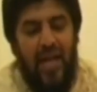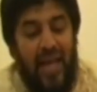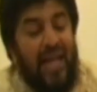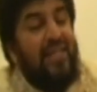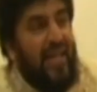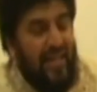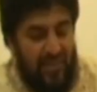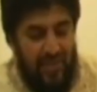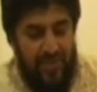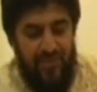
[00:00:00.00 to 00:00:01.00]
He
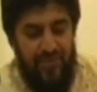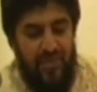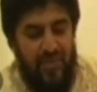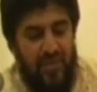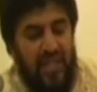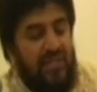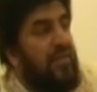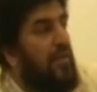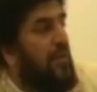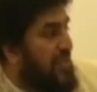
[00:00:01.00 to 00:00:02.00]
says, this
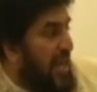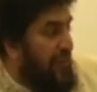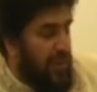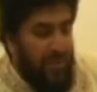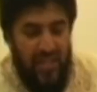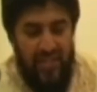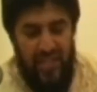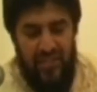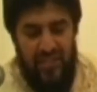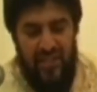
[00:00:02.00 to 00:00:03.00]
Ja'far Majlisi,
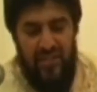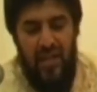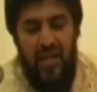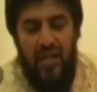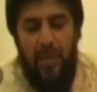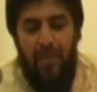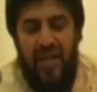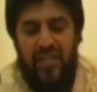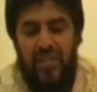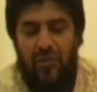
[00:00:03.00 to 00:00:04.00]
he says, the
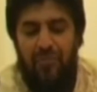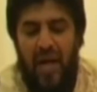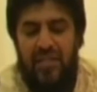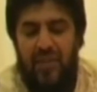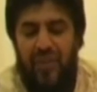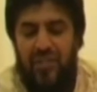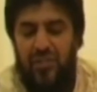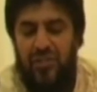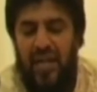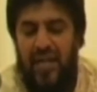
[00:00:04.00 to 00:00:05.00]
practice of Matam first
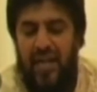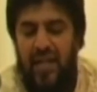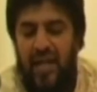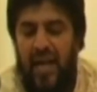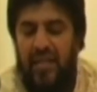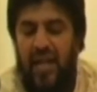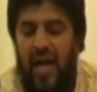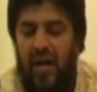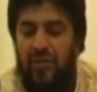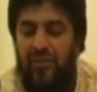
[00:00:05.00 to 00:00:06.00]
started at the
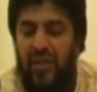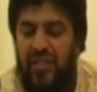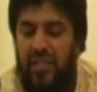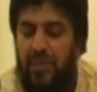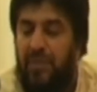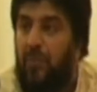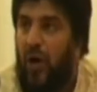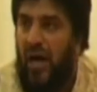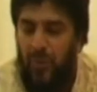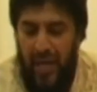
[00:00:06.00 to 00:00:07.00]
house of Yazid ibn
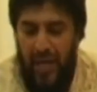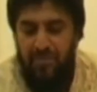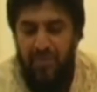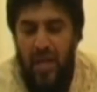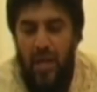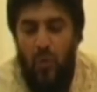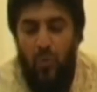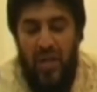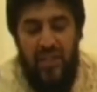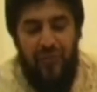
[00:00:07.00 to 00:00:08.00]
Muawiyah.
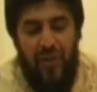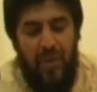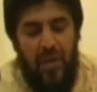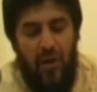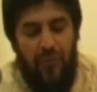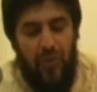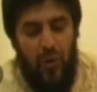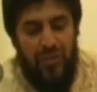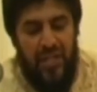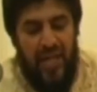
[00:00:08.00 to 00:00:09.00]
When the family of
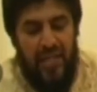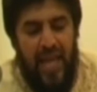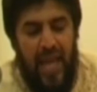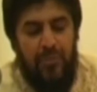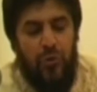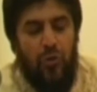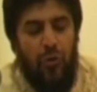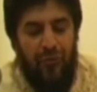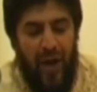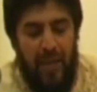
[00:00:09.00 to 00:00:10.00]
Hussein came to
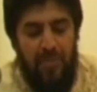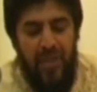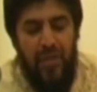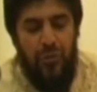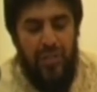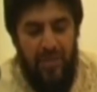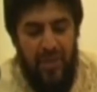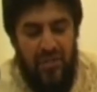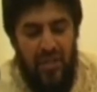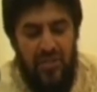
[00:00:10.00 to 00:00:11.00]
Kufa, to
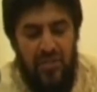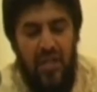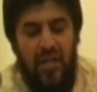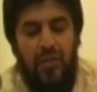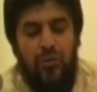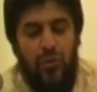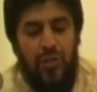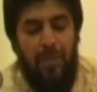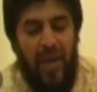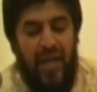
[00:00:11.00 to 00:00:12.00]
Damascus, to the
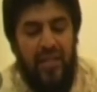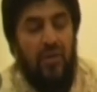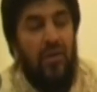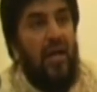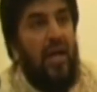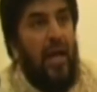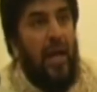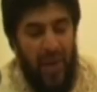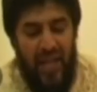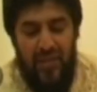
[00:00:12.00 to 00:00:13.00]

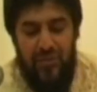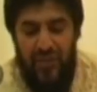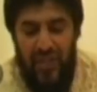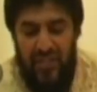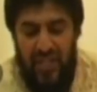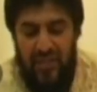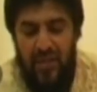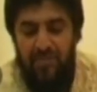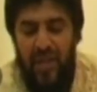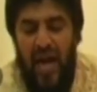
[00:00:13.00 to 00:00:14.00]
palace of Yazid,
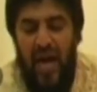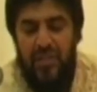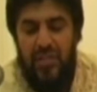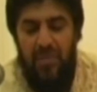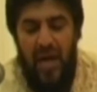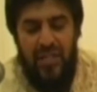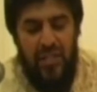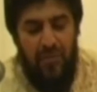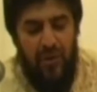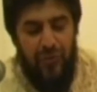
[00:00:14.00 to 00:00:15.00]
after the
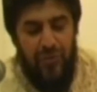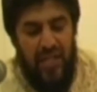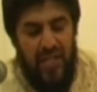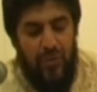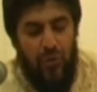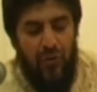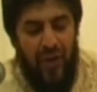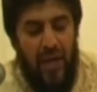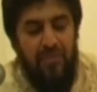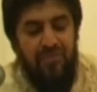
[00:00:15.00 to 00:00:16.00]
martyrdom of Hussein in Kufa.